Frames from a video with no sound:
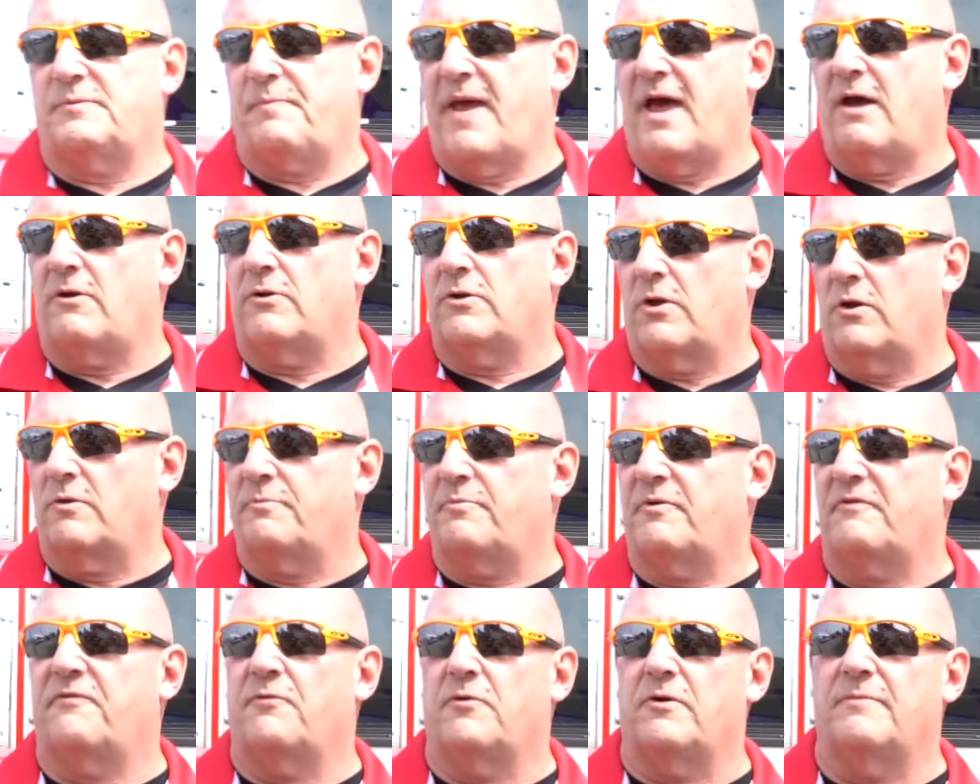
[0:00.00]
power load,
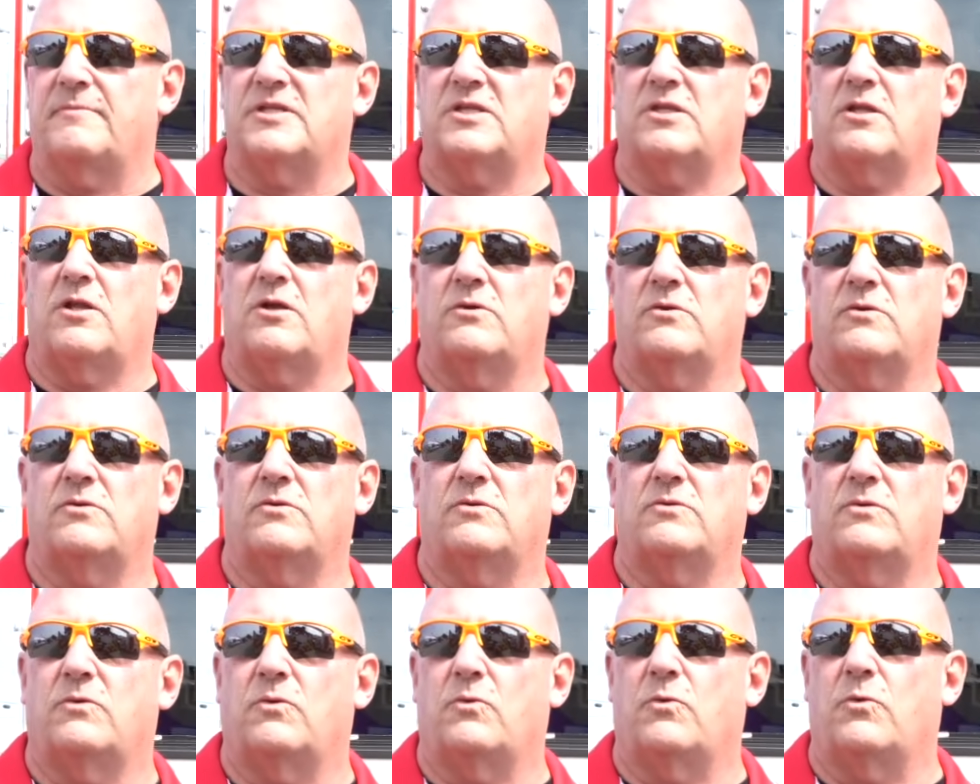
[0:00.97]
performance
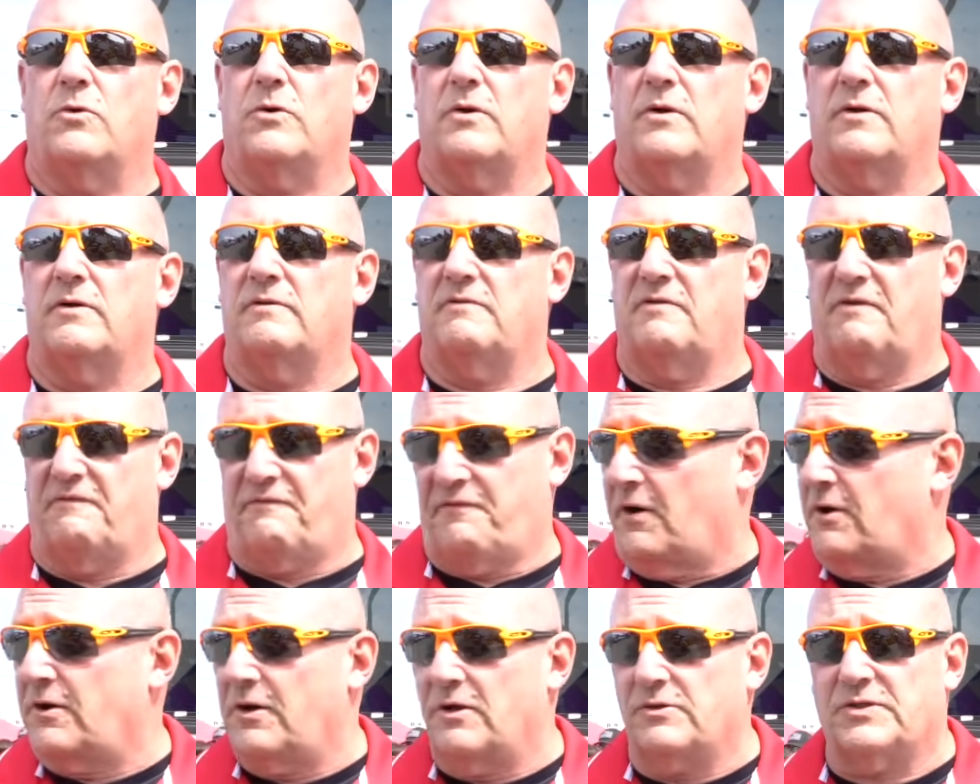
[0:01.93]
load, or the
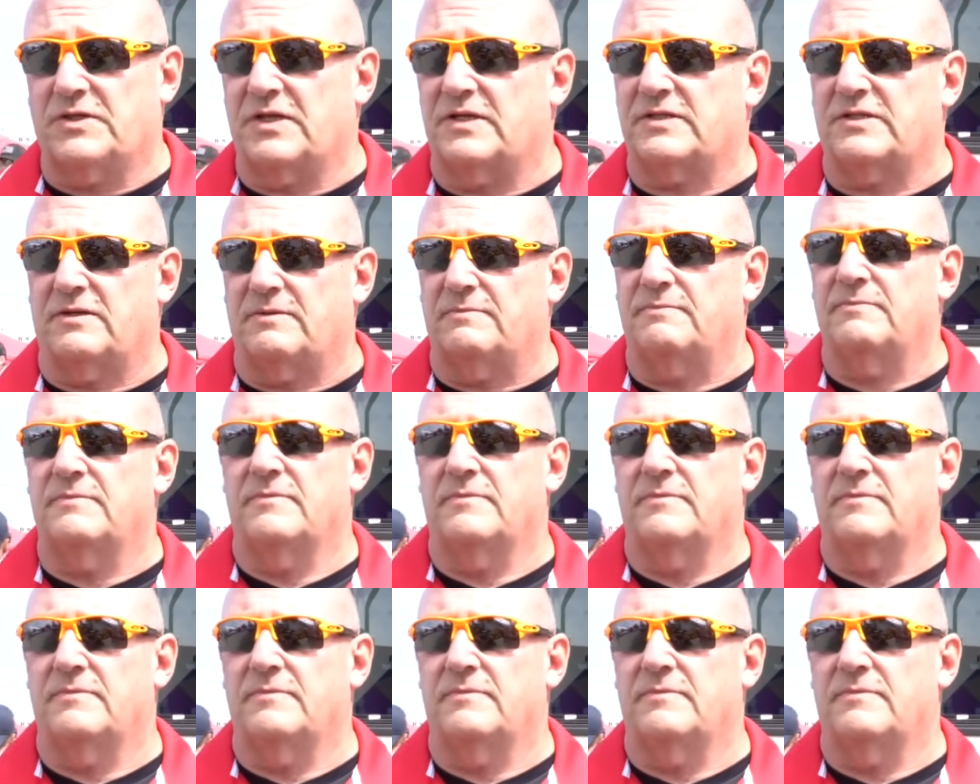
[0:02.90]
Furno system.